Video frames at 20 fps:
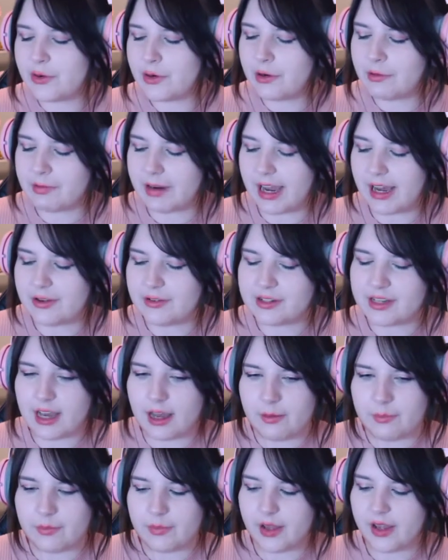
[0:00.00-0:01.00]
around,
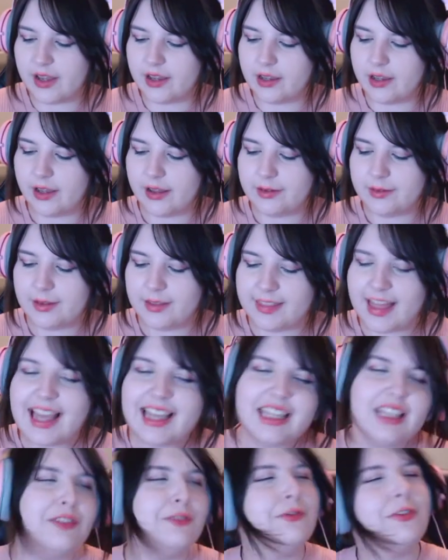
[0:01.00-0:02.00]
hamburger.
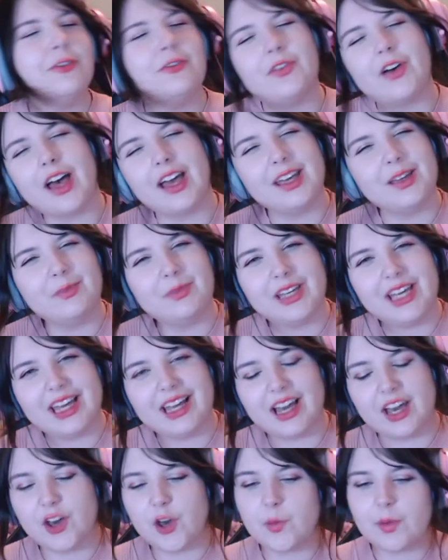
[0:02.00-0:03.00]
Thank you for vibing.
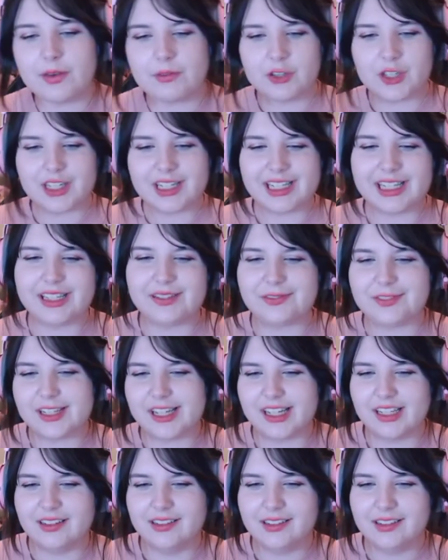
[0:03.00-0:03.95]
I hope you have a good evening.